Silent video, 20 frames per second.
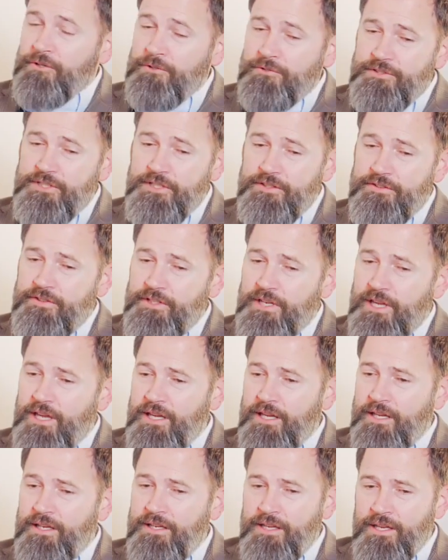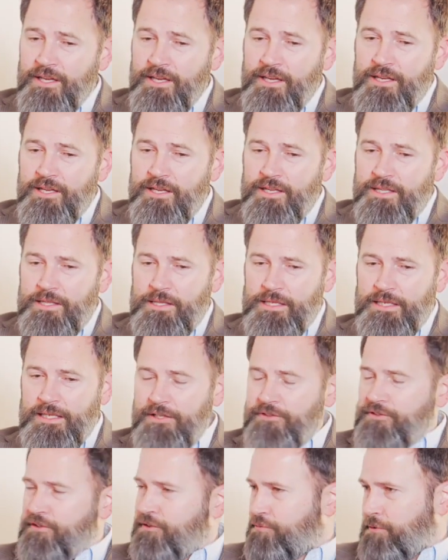TCA, the
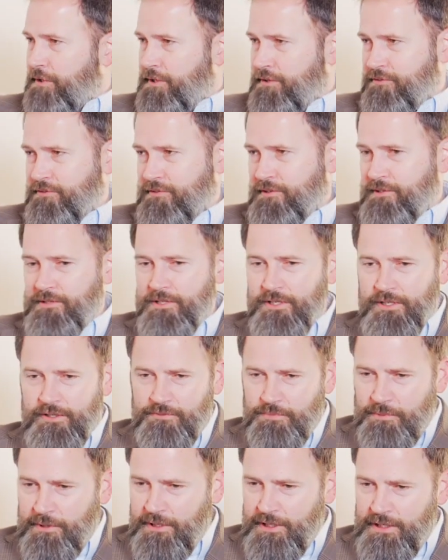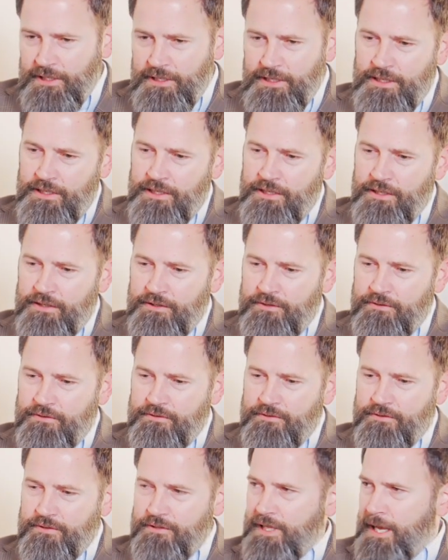easiest way to explain it
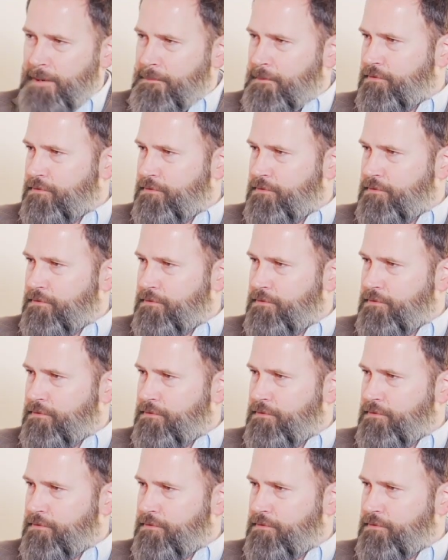is collaborative